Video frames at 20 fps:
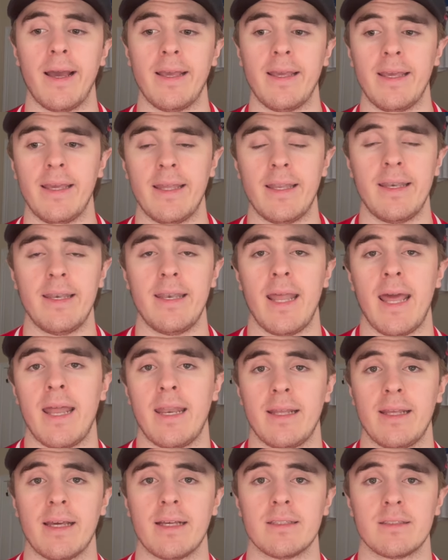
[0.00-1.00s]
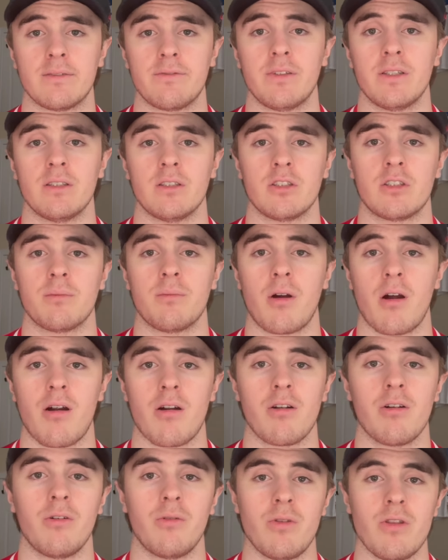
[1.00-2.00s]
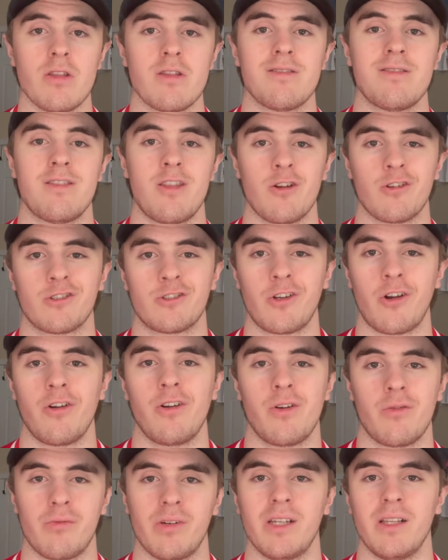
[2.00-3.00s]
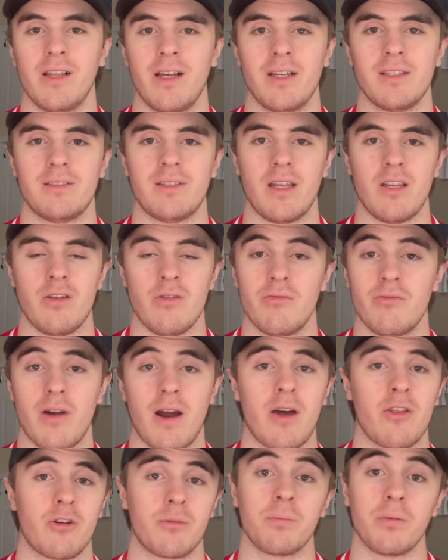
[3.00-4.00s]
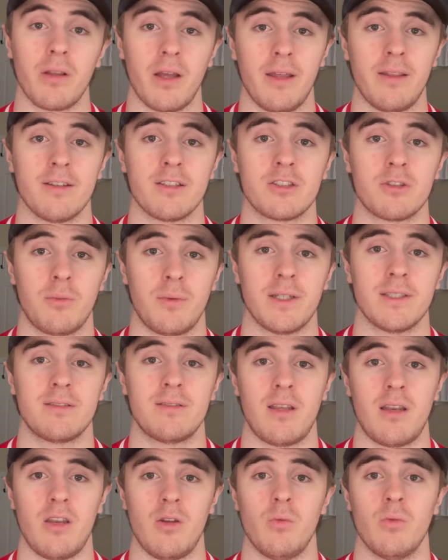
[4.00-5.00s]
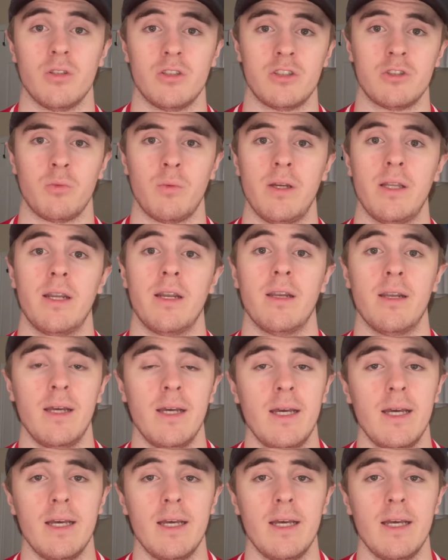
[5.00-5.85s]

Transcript: in net against Finland tomorrow, they're starting to realize that you'd rather play the Swiss than you would Sweden.